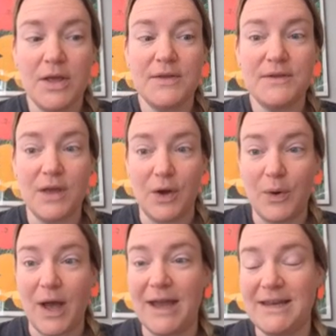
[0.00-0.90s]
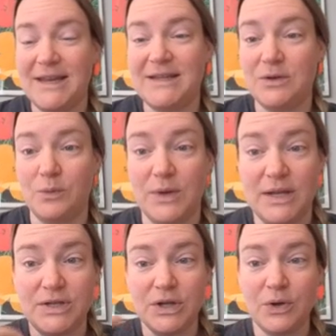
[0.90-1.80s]
So I need to
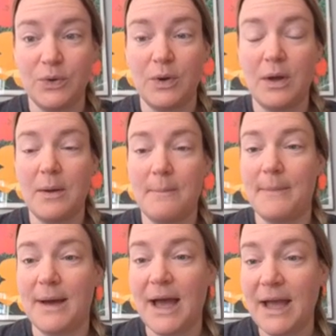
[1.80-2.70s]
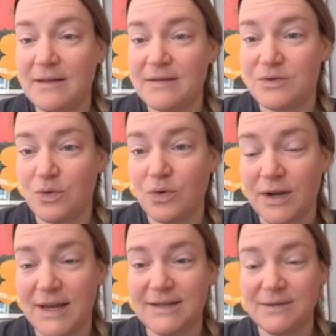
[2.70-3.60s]
redo my
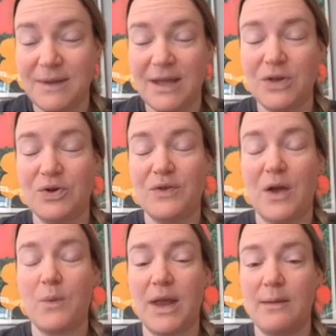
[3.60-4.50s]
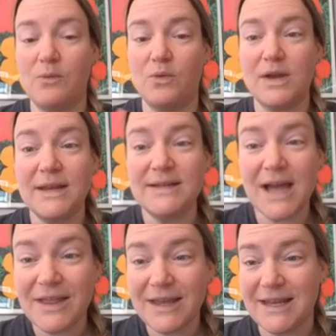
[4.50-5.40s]
story to make sure that when I'm
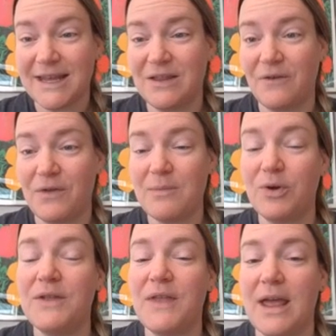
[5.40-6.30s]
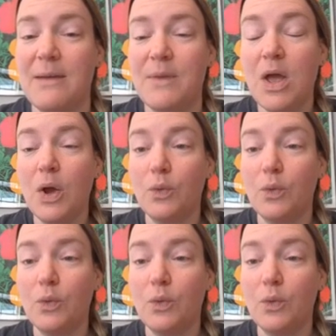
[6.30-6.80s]
retelling it in the Flipgrid that I'm